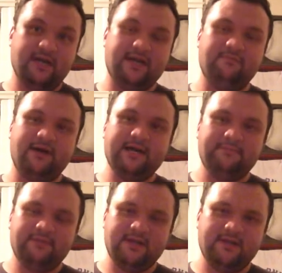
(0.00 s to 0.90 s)
In my
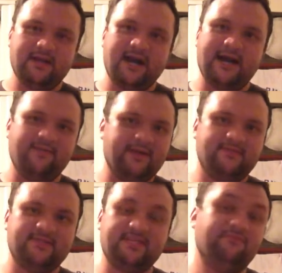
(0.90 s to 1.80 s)
opinion, I
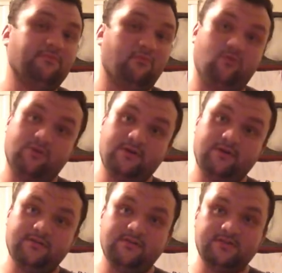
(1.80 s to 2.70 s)
like this even more
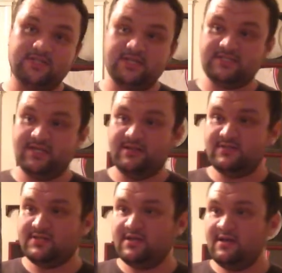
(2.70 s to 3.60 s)
than The Sixth
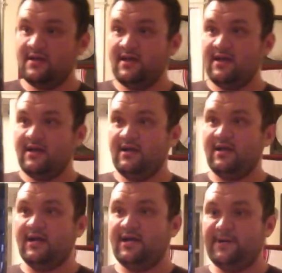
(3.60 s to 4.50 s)
Sense.
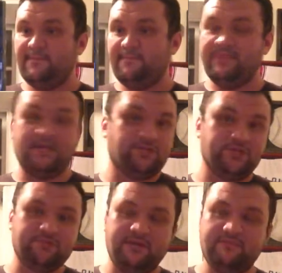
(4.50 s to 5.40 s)
That's
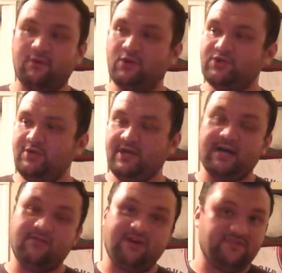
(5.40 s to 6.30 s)
just me personally.
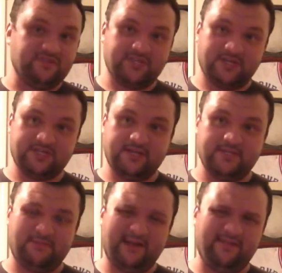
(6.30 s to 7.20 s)
I love The Sixth
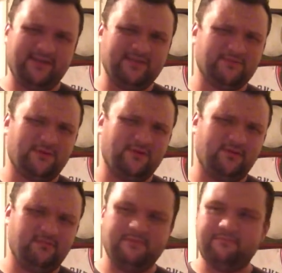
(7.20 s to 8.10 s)
Sense, but I like this one a
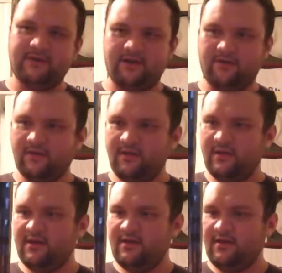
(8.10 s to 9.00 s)
little bit better.
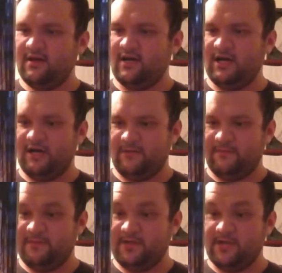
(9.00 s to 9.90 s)

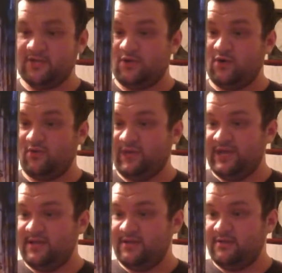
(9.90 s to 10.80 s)
It's
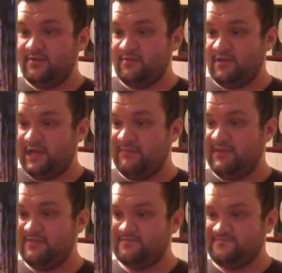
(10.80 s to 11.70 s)
R-rated. I
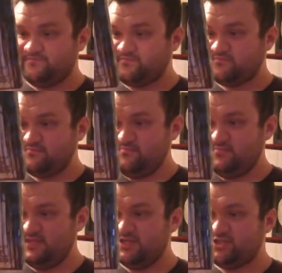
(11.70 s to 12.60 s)
mean,
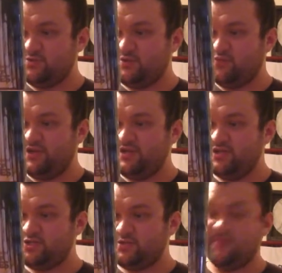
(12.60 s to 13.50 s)
it's written
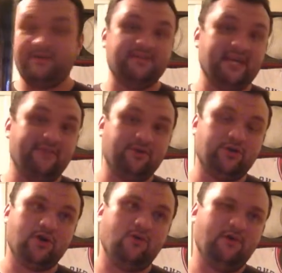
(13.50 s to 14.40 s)
and directed by David
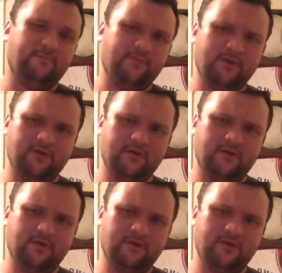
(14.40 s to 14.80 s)
Koepp.